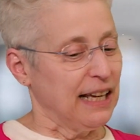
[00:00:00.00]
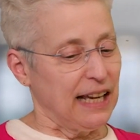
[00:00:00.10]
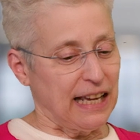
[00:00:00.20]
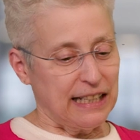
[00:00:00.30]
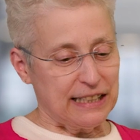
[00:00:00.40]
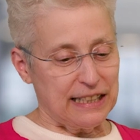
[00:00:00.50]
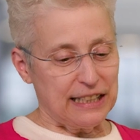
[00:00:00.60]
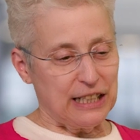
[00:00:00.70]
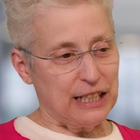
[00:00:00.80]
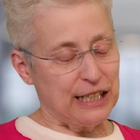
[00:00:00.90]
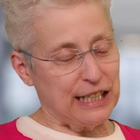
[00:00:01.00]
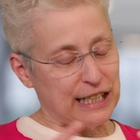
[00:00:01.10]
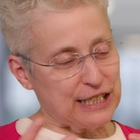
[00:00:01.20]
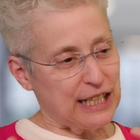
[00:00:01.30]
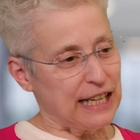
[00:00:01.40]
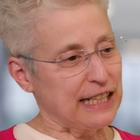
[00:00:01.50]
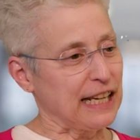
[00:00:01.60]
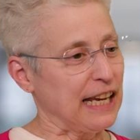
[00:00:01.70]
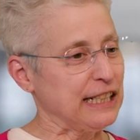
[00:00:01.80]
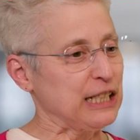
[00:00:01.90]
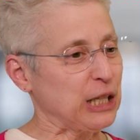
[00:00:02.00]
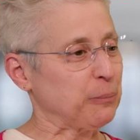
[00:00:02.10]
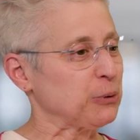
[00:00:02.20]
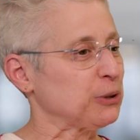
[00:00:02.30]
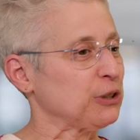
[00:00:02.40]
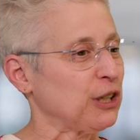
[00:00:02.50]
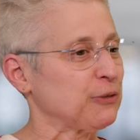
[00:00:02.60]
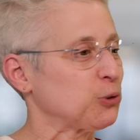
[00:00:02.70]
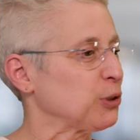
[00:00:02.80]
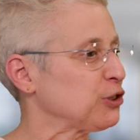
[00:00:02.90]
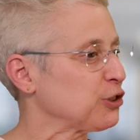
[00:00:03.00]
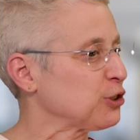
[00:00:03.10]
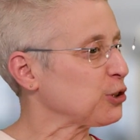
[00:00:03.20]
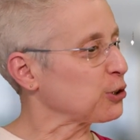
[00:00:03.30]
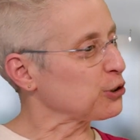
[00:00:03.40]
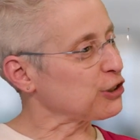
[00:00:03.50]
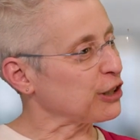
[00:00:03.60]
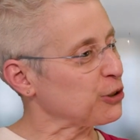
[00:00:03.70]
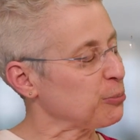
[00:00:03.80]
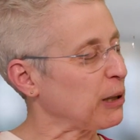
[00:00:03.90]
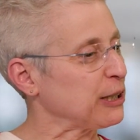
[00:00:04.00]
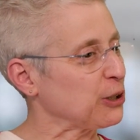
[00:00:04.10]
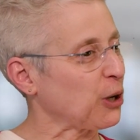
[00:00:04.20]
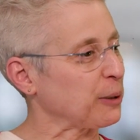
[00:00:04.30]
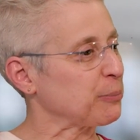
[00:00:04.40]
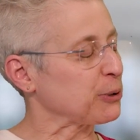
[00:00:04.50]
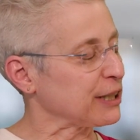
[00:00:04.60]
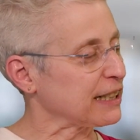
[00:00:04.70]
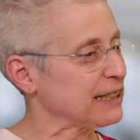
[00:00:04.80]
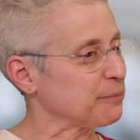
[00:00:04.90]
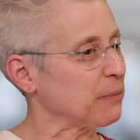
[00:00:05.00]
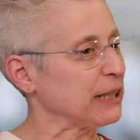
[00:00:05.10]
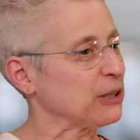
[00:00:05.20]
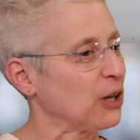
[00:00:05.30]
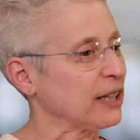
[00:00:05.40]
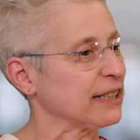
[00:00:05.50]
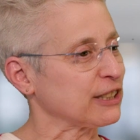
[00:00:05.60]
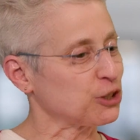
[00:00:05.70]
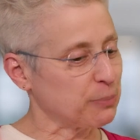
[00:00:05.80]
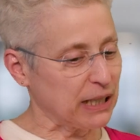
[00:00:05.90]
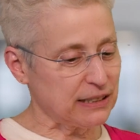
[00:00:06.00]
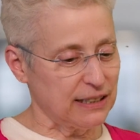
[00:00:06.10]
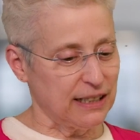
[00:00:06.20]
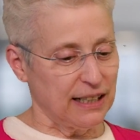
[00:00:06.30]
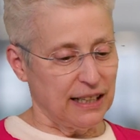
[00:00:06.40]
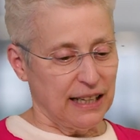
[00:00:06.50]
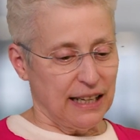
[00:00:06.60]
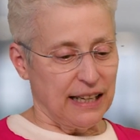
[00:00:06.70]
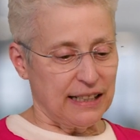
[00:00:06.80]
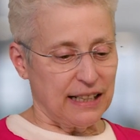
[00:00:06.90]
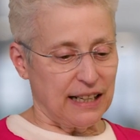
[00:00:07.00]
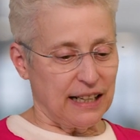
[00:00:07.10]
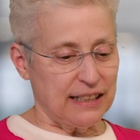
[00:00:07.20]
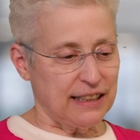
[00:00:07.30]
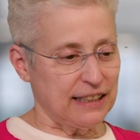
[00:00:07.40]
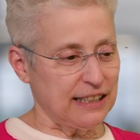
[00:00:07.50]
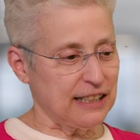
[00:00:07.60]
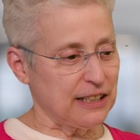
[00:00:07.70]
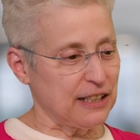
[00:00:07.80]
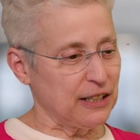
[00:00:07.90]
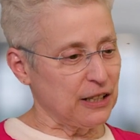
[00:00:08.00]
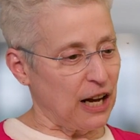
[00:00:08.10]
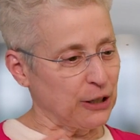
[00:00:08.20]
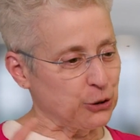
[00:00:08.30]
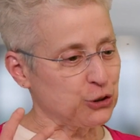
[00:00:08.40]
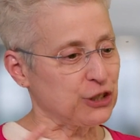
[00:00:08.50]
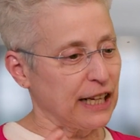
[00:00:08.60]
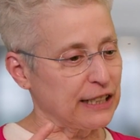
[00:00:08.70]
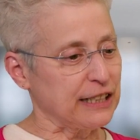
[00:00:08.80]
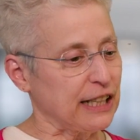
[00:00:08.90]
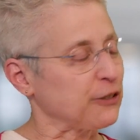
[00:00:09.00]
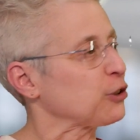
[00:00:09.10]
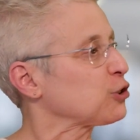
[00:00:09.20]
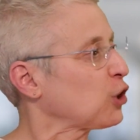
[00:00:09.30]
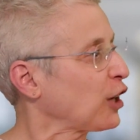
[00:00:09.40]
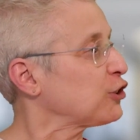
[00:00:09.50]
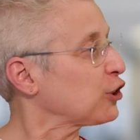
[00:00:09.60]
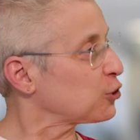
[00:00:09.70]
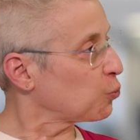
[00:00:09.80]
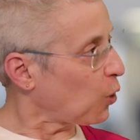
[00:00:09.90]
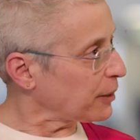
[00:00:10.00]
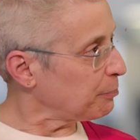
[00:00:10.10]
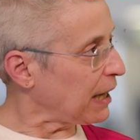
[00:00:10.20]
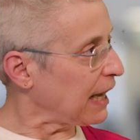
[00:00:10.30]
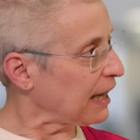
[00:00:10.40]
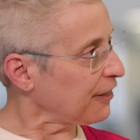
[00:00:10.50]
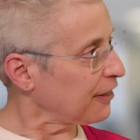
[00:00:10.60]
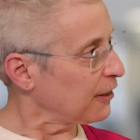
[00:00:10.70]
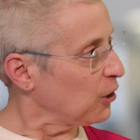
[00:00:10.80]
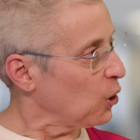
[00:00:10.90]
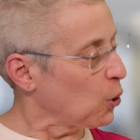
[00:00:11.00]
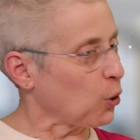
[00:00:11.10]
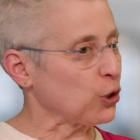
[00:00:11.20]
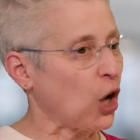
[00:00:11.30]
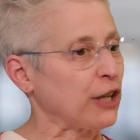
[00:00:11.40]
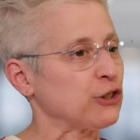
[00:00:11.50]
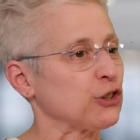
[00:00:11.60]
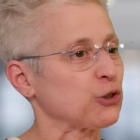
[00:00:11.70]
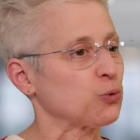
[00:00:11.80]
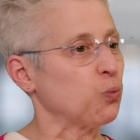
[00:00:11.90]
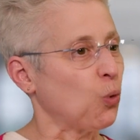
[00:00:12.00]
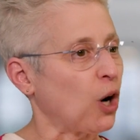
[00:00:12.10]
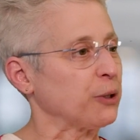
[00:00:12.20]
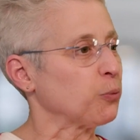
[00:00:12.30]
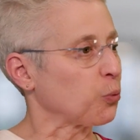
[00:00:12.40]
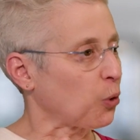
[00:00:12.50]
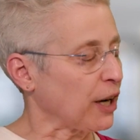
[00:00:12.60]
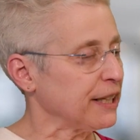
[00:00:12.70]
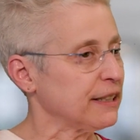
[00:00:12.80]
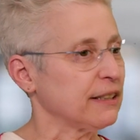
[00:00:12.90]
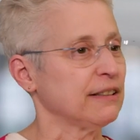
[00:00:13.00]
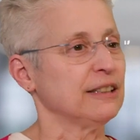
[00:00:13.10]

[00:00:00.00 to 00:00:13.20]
And it can take any number of twists and turns that you might not predict and might not expect. And I think understanding that there's not just one path or not just one right